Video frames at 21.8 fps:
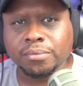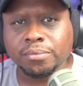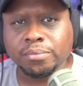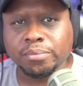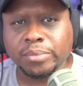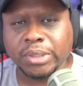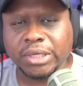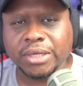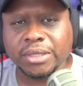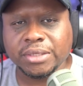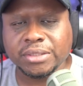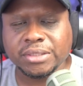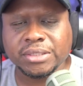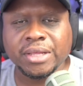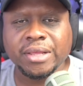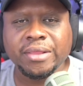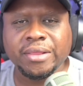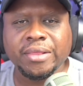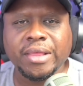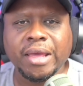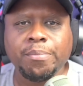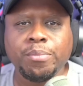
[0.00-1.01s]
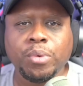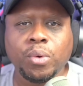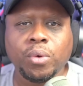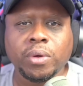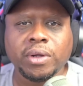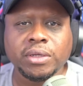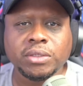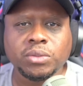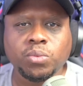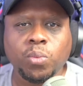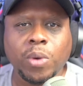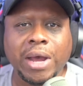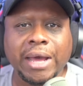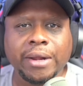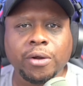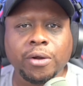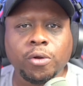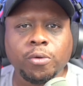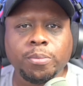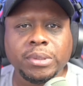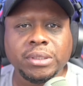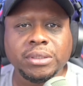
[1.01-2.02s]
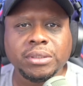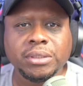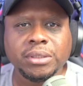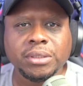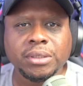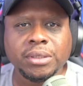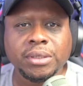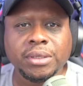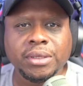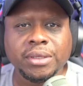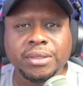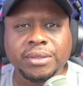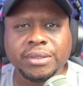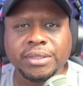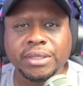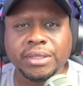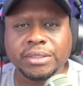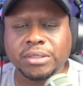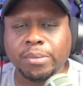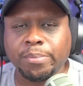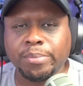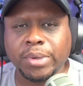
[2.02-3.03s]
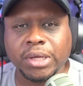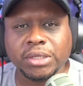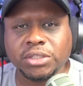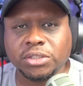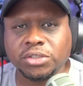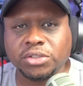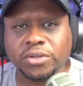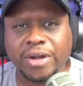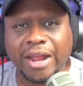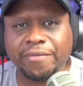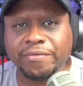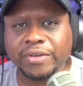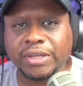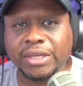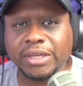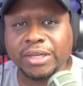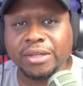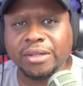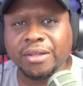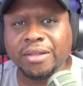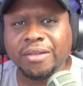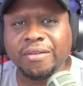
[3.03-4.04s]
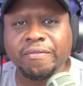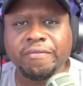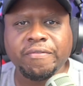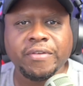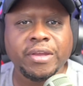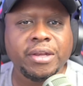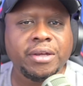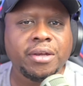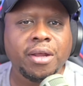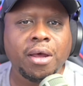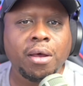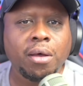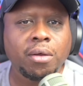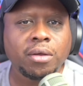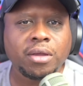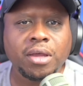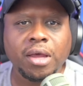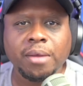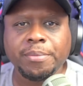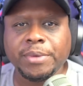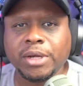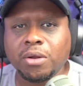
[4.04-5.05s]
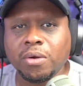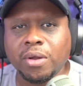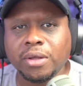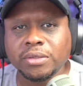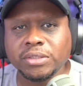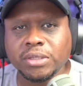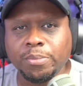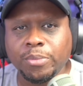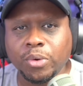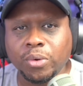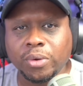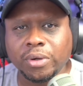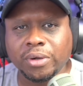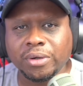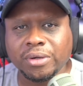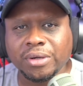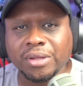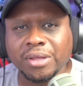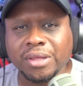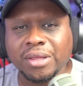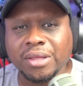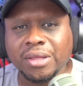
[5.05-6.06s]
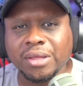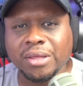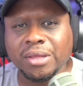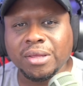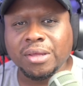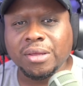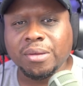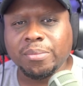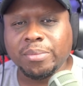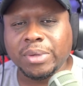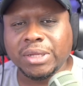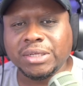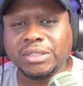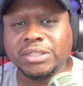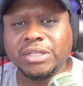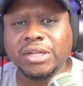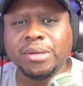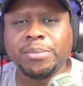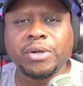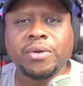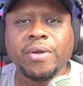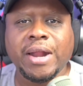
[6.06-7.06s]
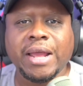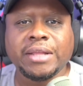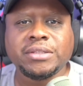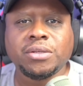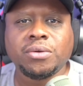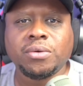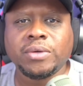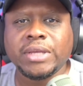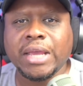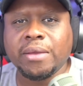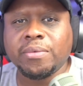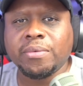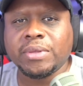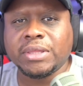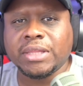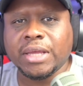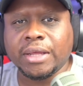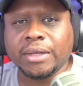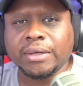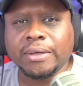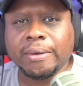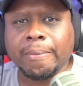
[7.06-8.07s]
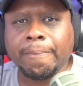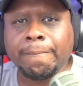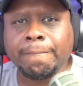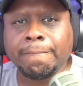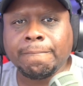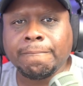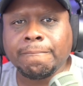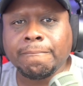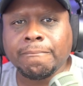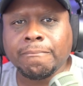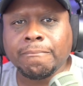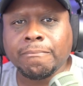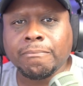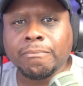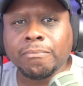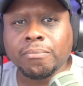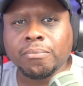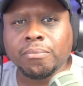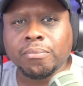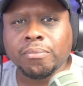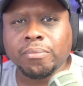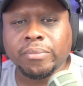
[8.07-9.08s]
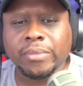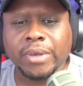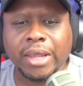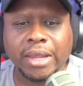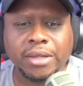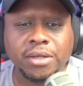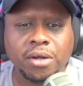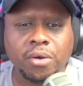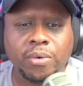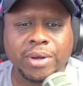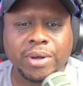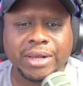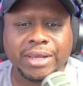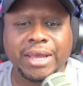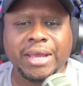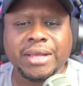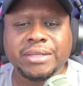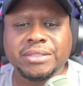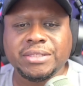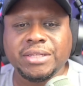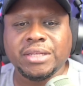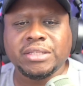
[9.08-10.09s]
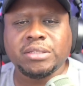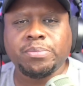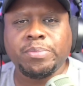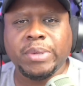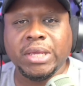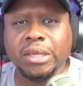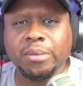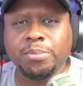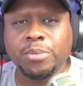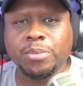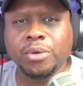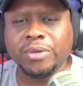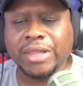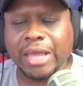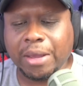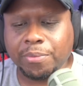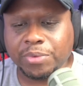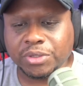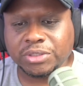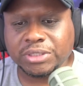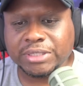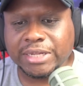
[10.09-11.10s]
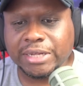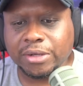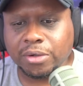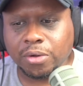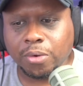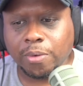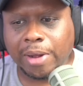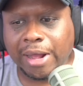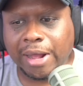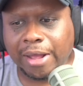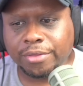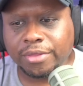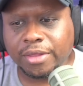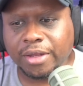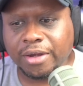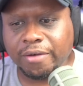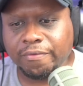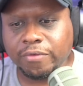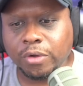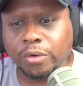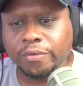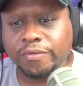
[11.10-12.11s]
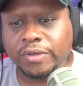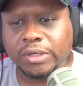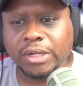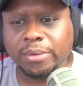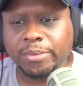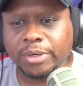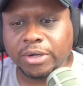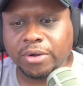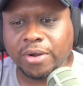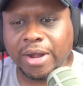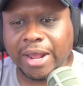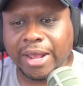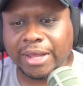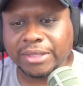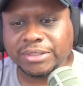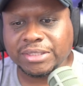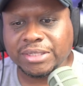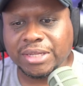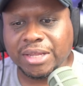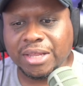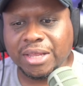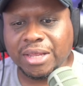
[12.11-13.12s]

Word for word: because that border is wide open. There's a bunch of trafficking, fentanyl coming across the border, but Democrats are okay with that. And you know what, guys? There's people that will still go out there and vote for Democrats,